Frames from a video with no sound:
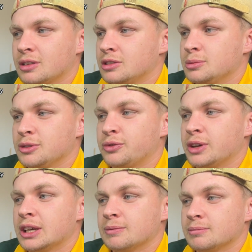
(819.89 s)
To be
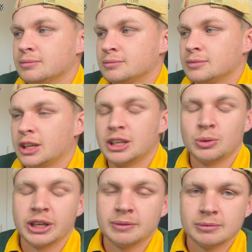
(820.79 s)
fair.
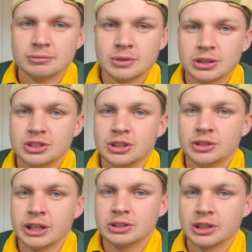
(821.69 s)
Anyway, I'll see you
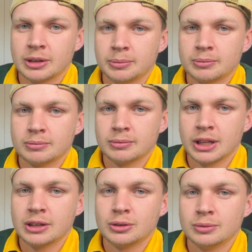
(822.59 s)
next time.
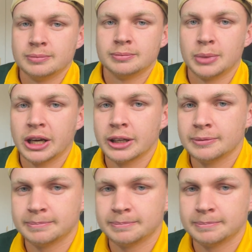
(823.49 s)
Thank you. Bye.